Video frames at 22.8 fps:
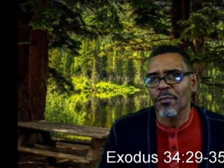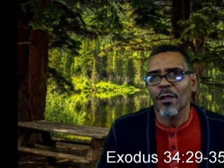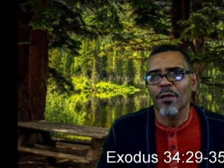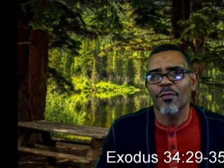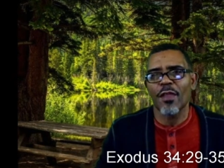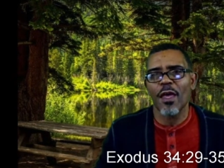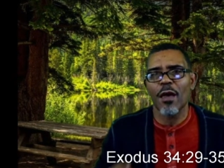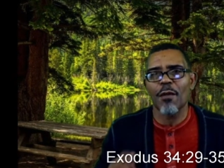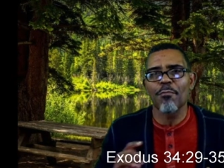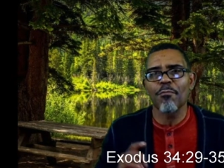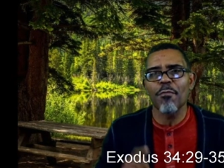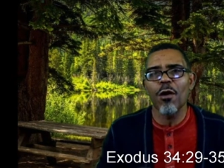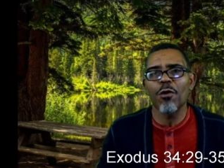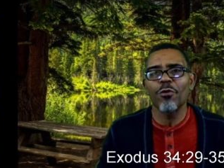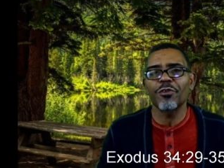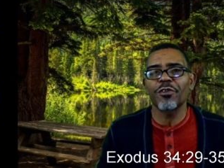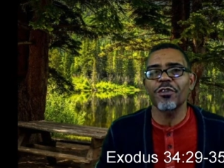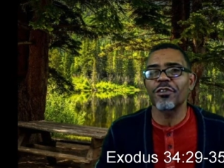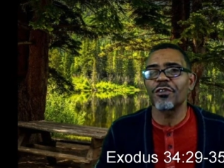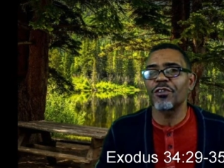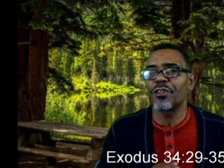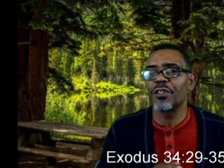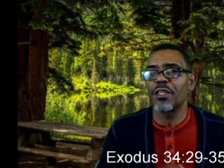that
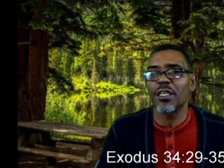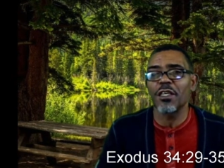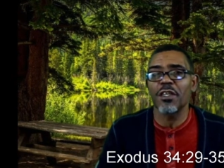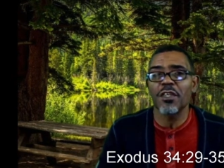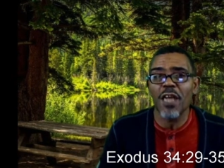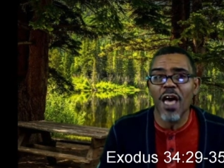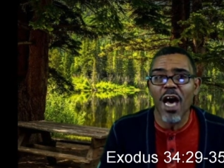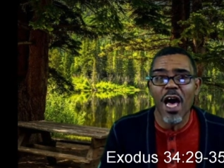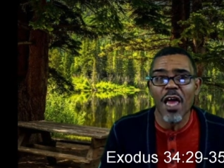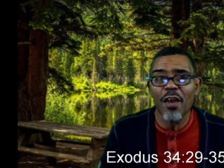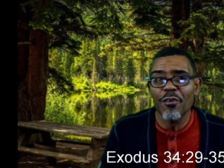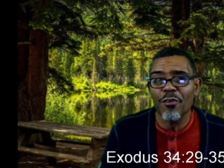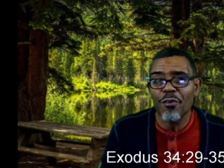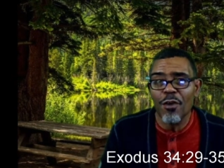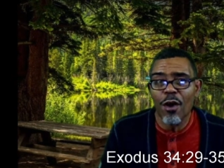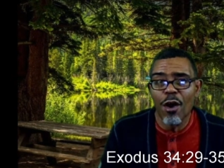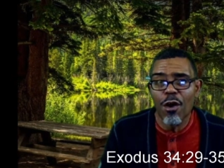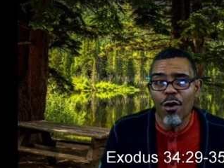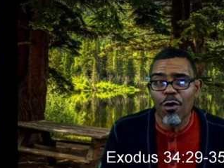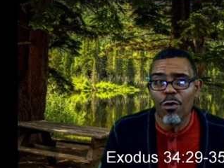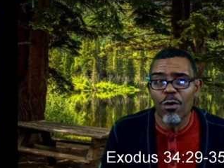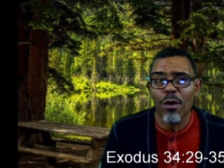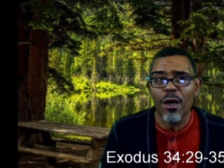Moses did not know